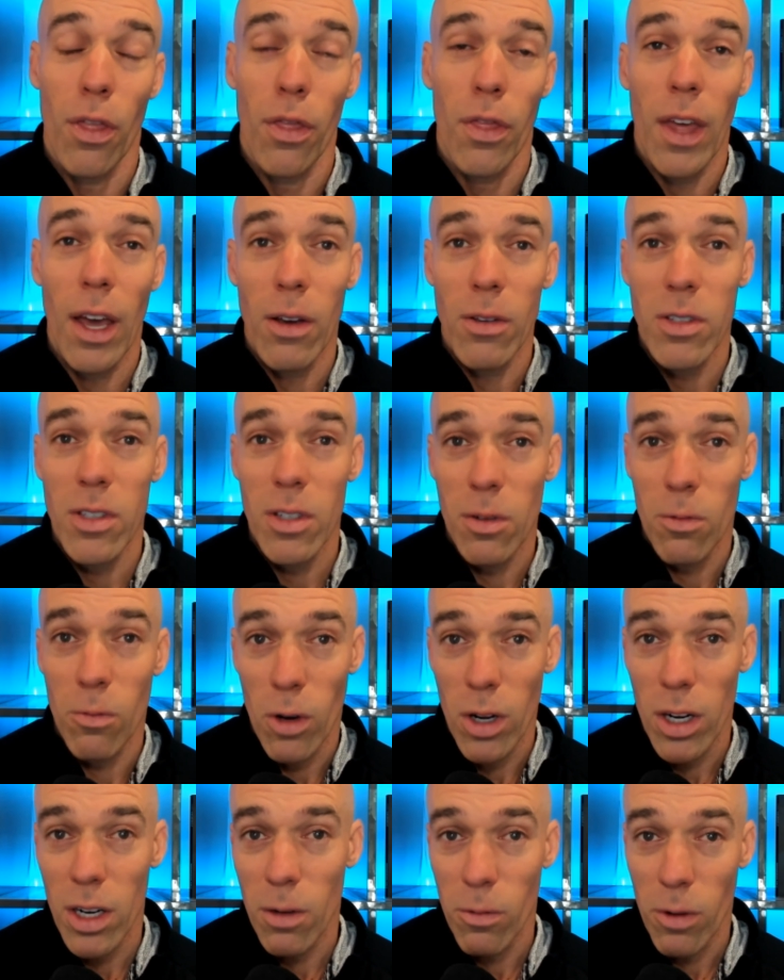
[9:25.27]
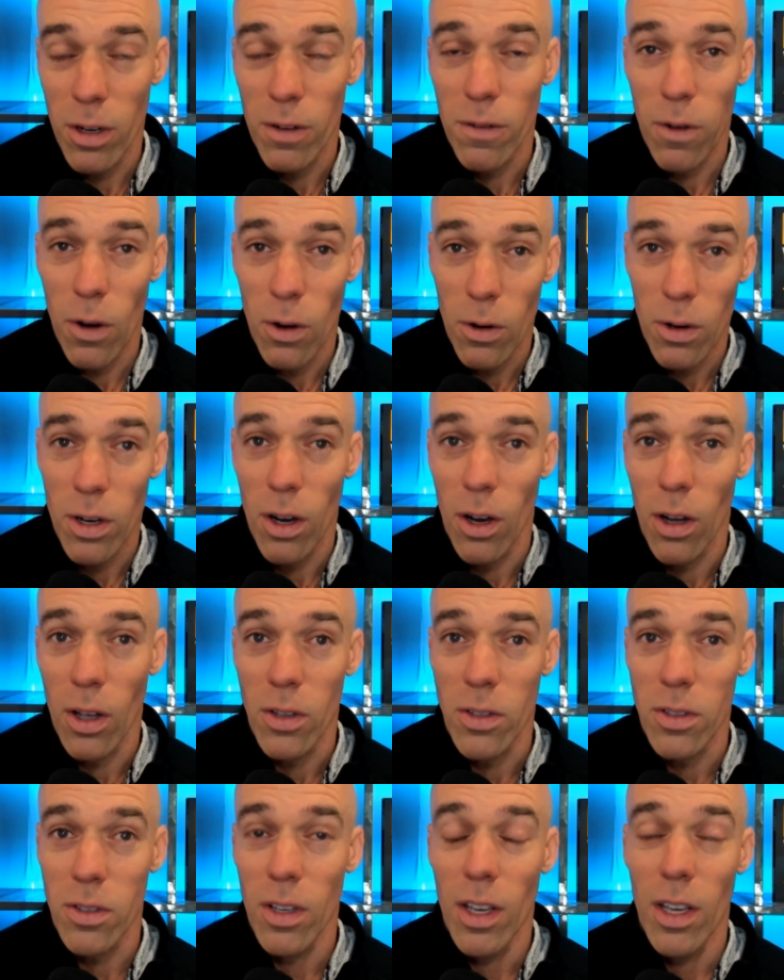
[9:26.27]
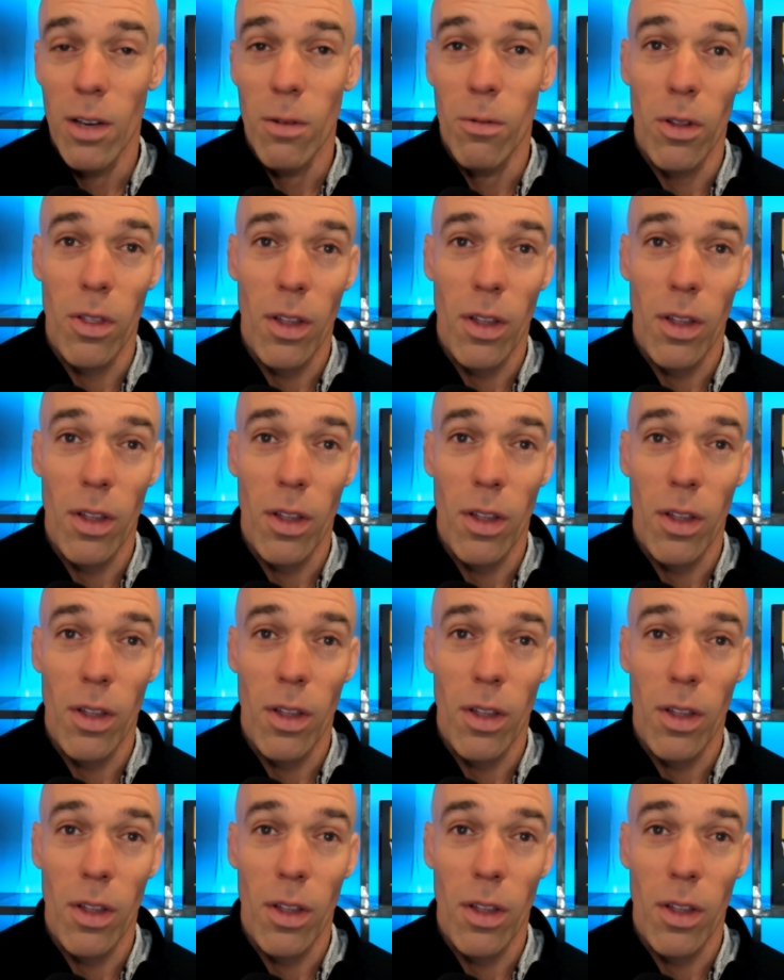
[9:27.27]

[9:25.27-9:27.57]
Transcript: a thousand one-on-one phone calls